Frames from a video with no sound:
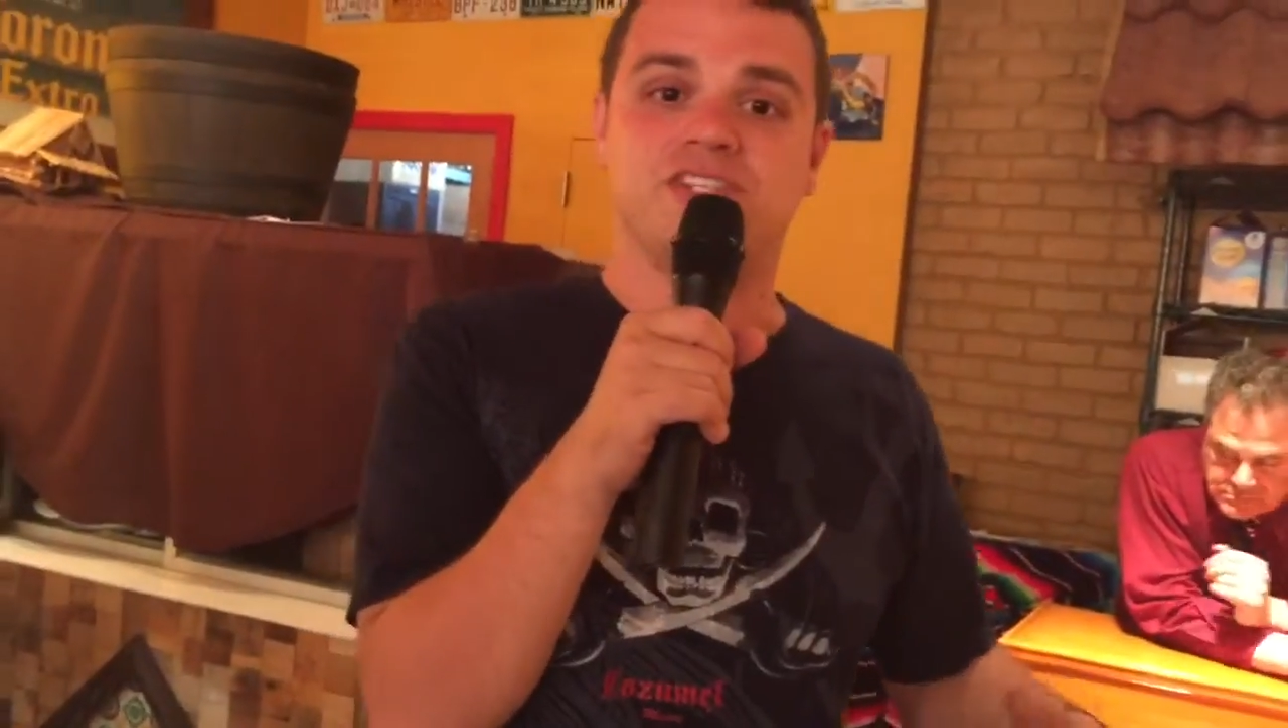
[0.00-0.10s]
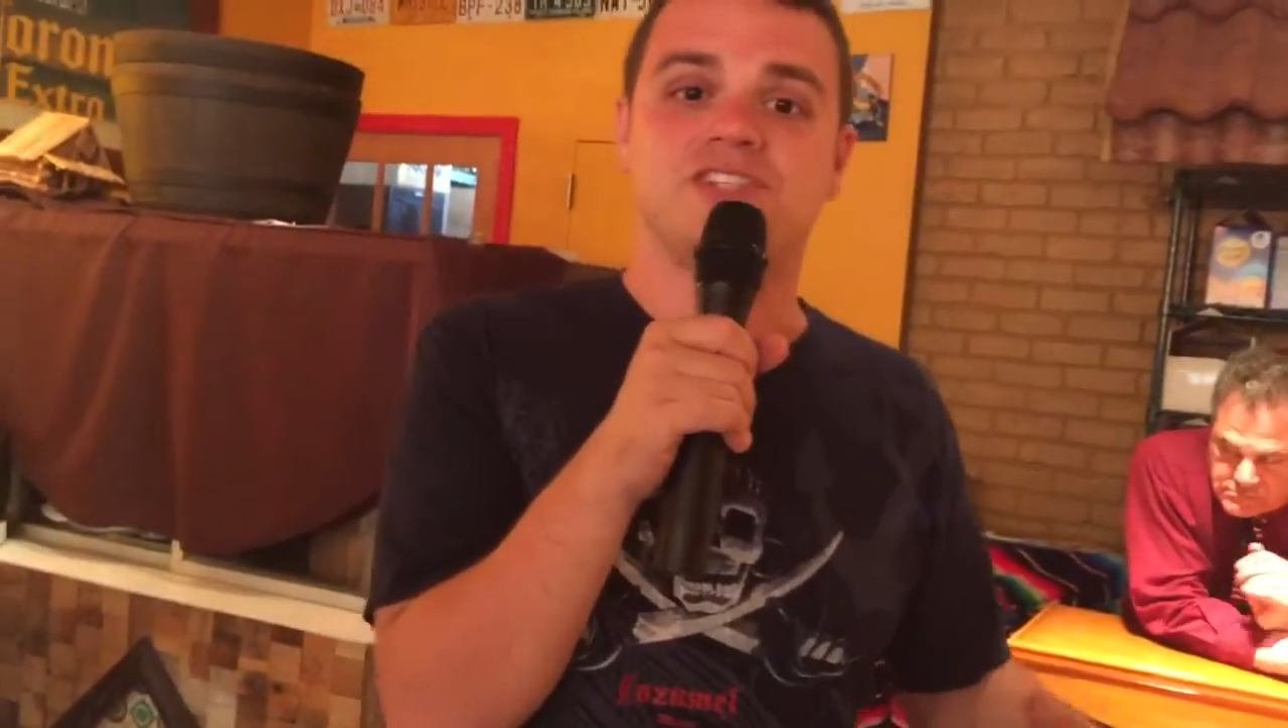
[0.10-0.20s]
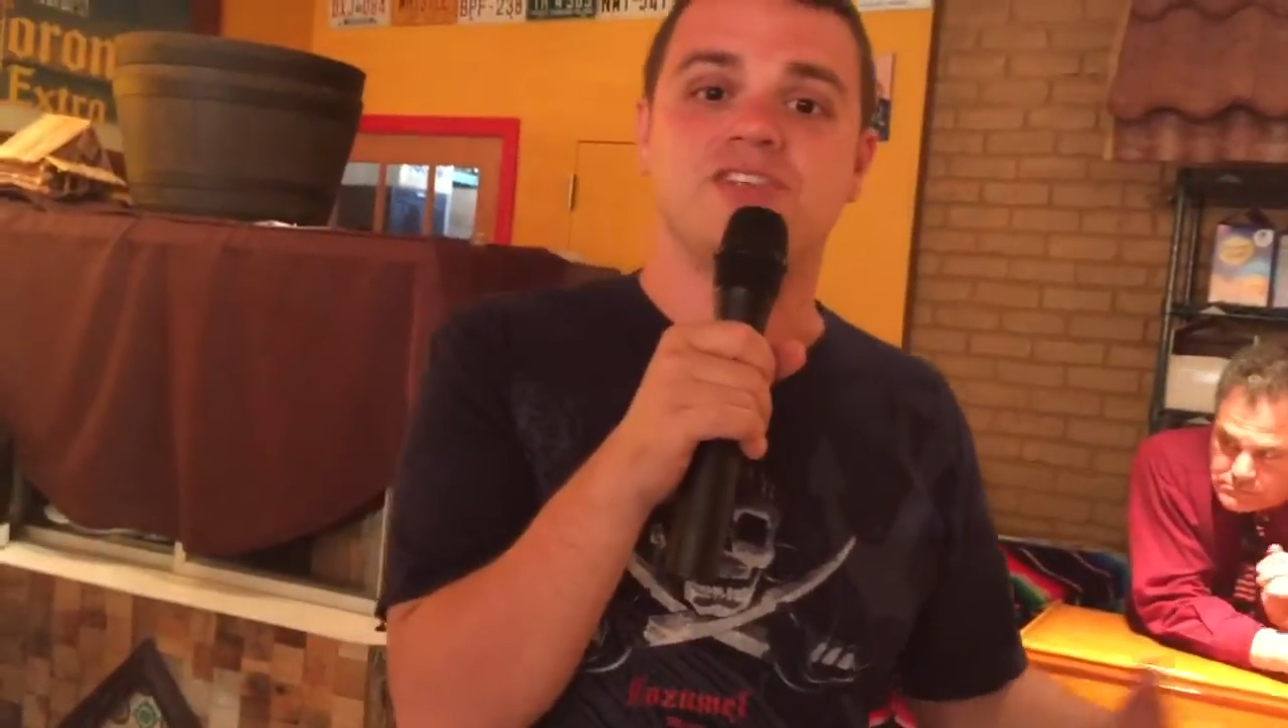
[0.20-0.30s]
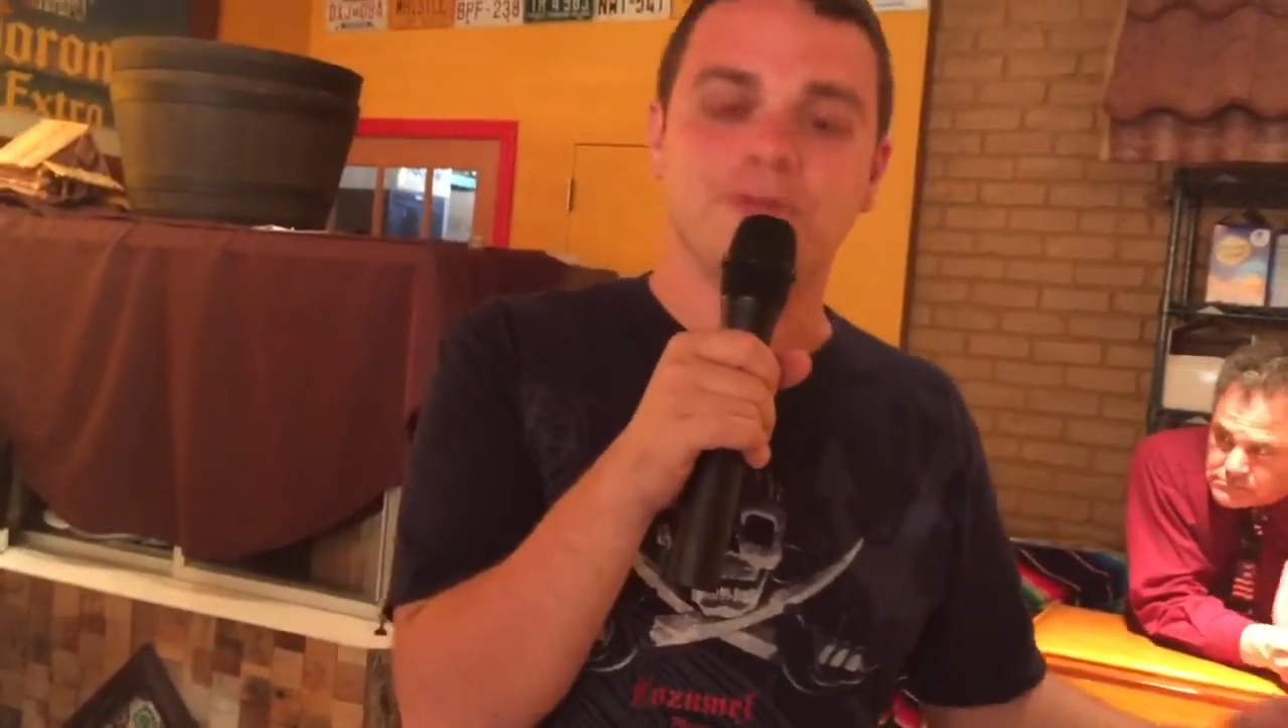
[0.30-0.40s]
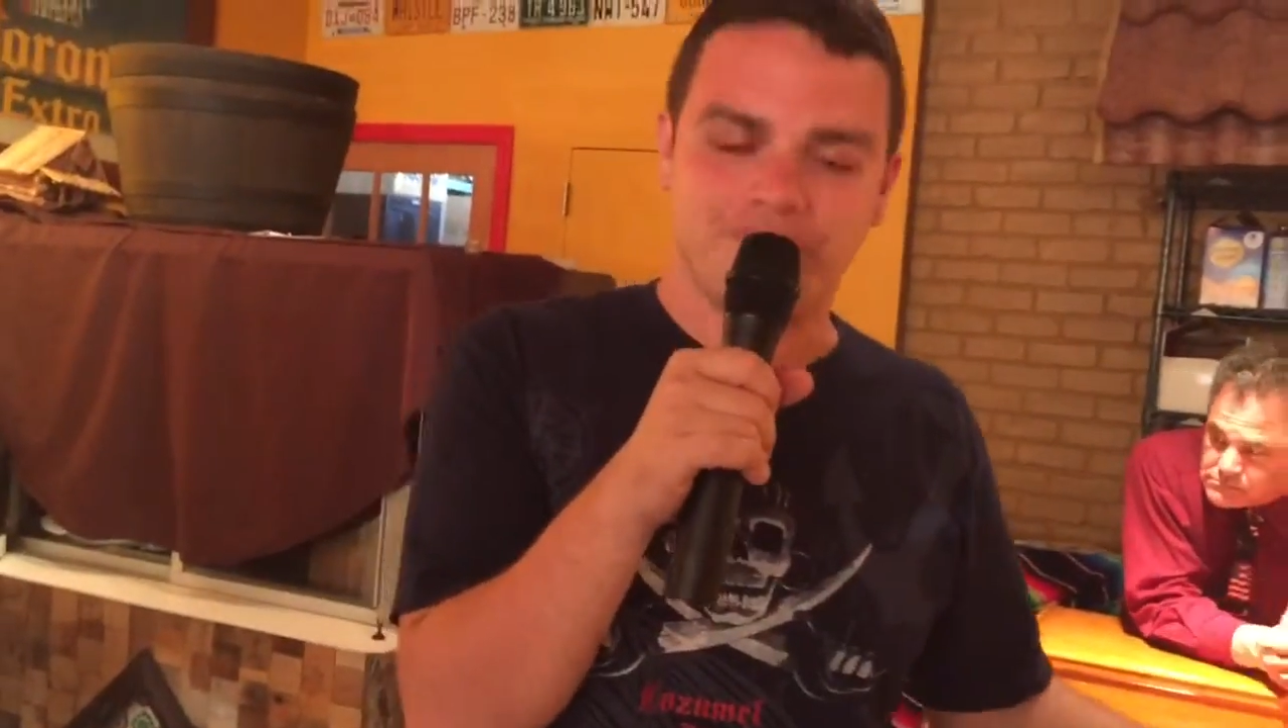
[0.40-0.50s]

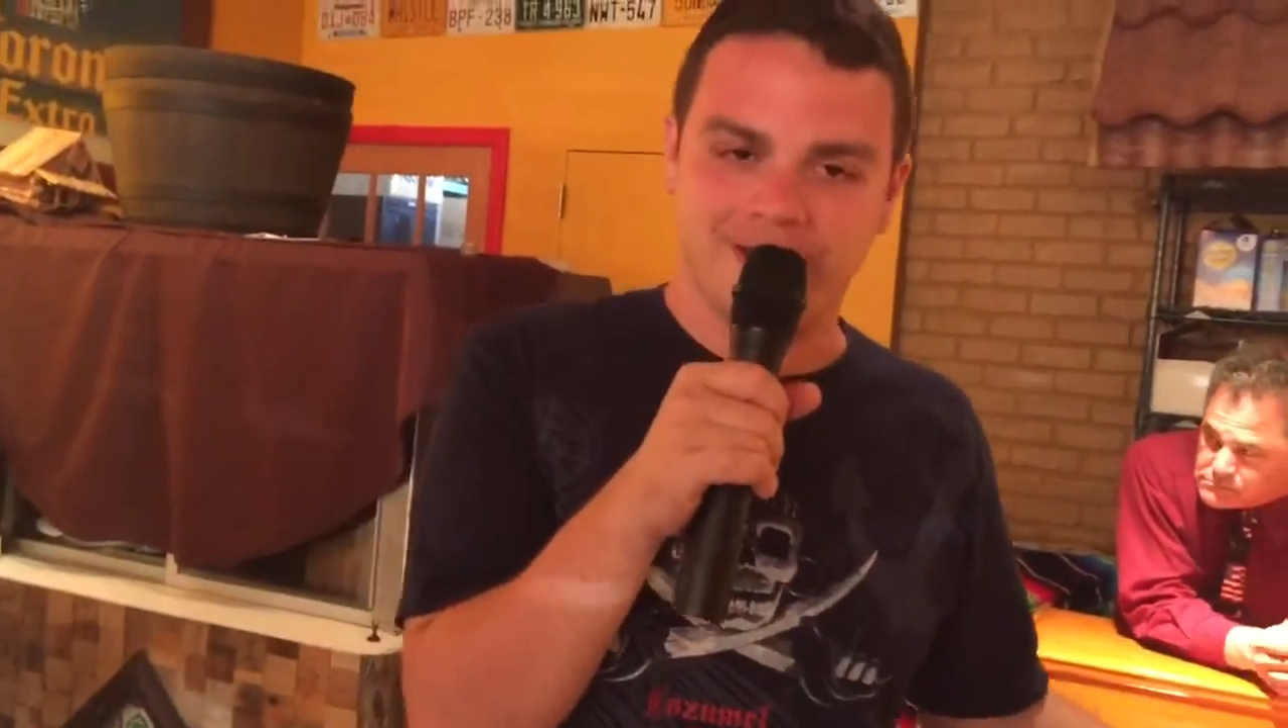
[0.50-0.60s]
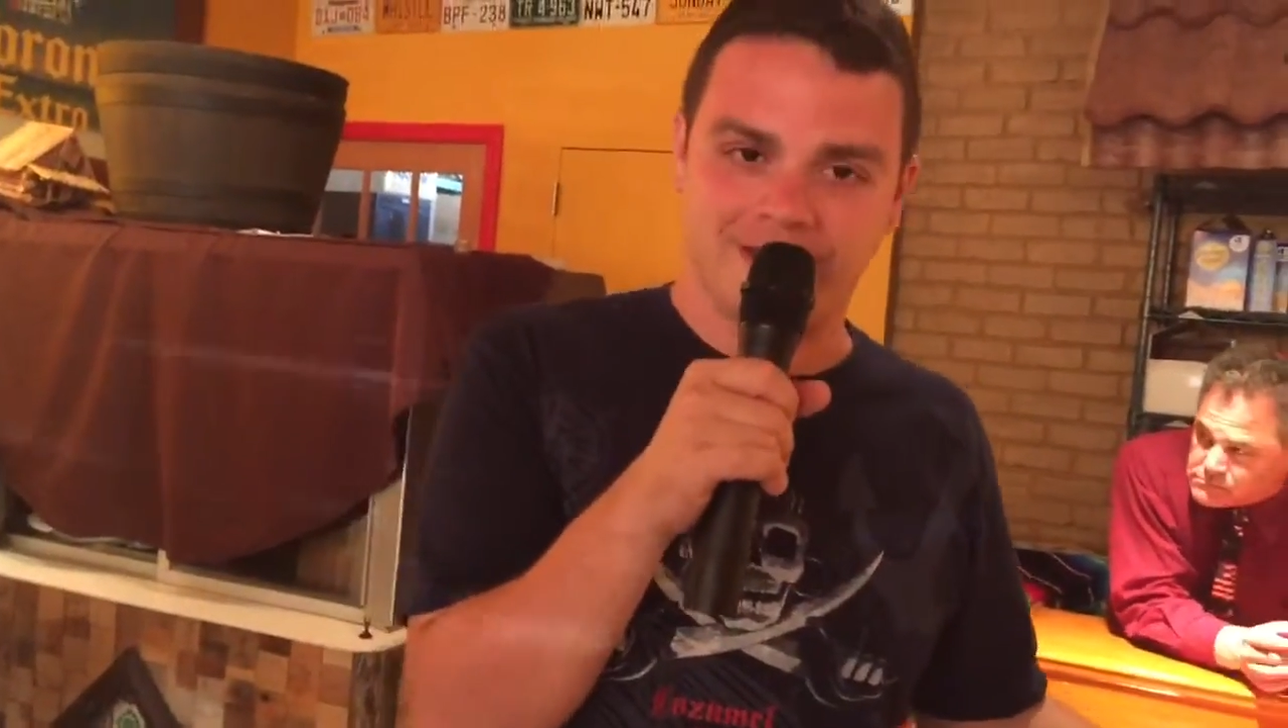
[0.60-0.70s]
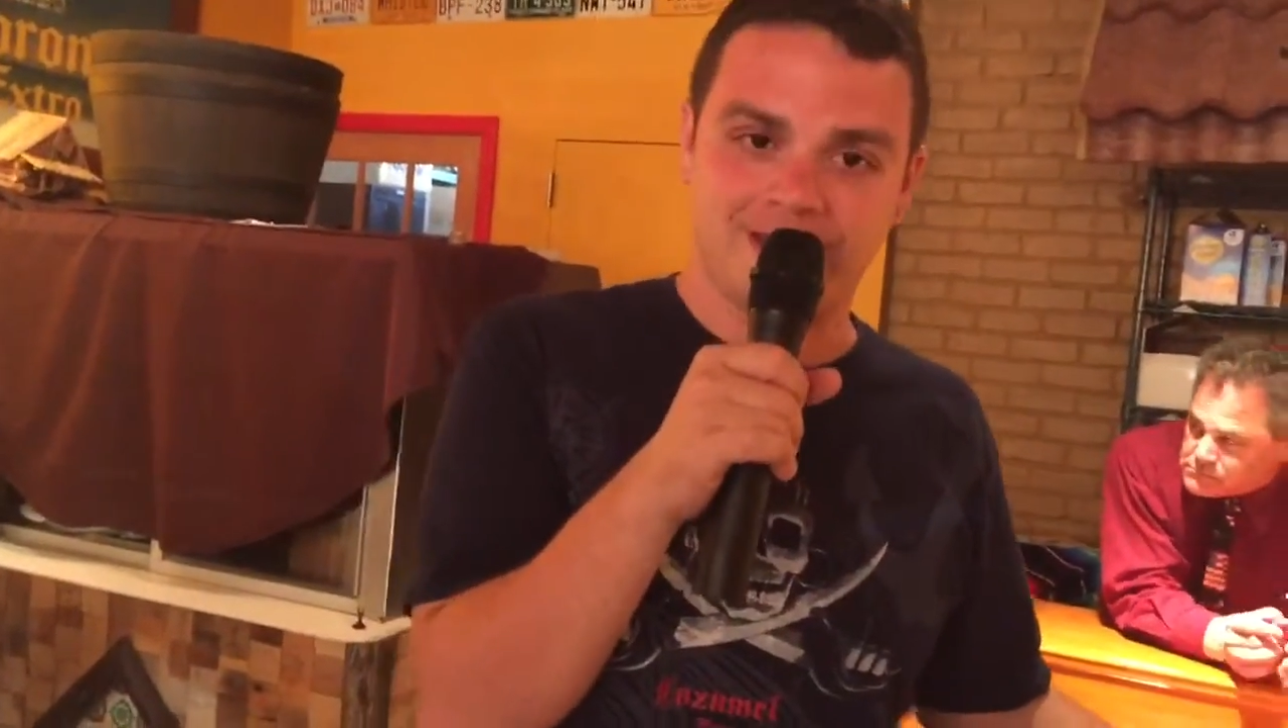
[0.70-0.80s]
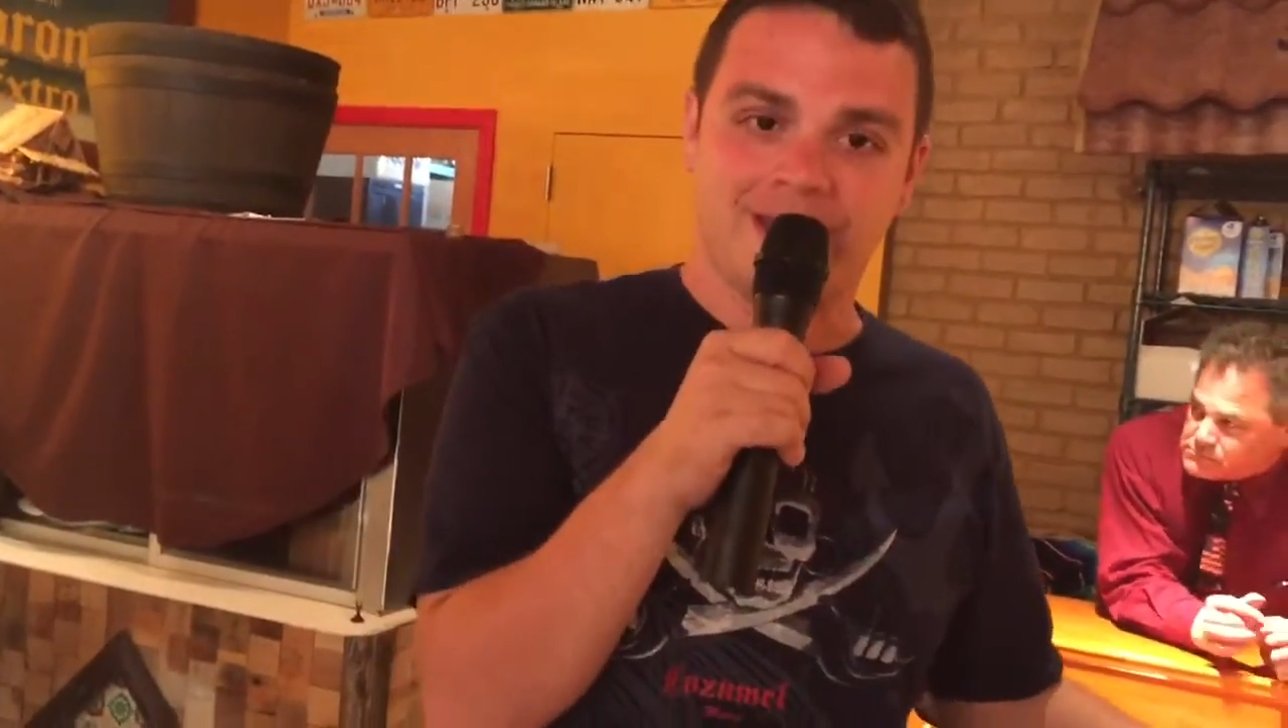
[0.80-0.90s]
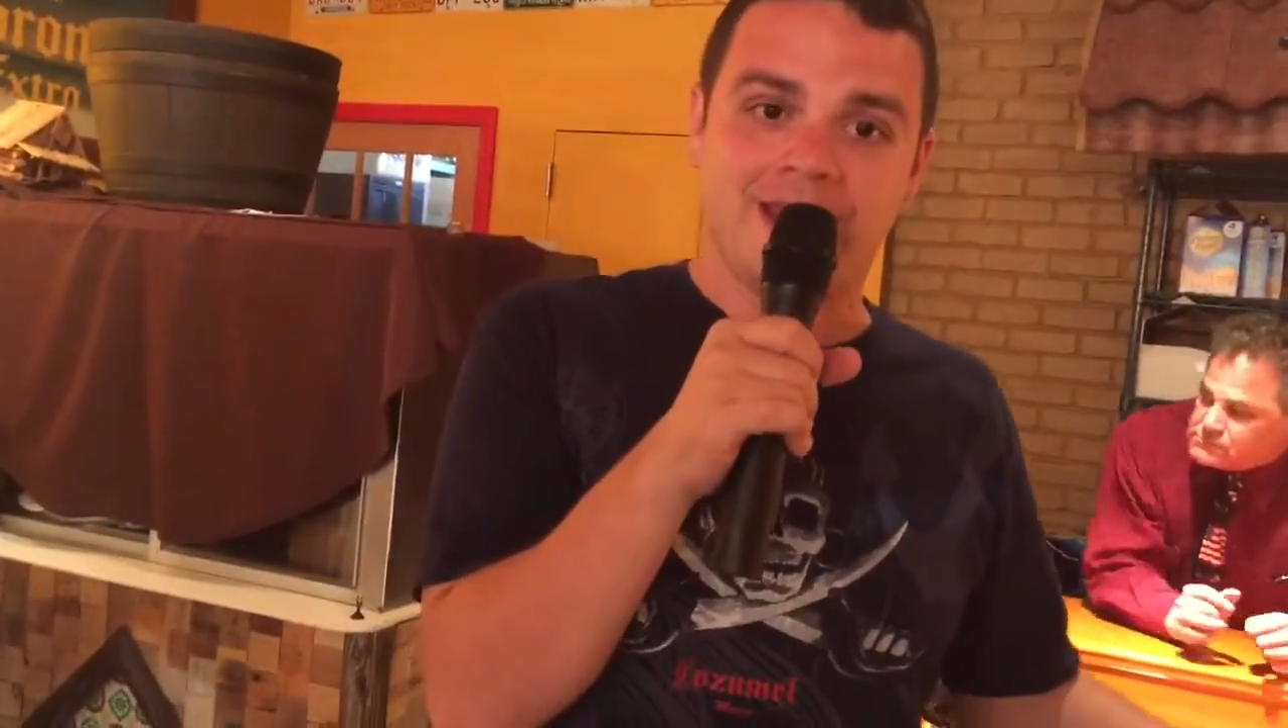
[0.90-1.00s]
stupid,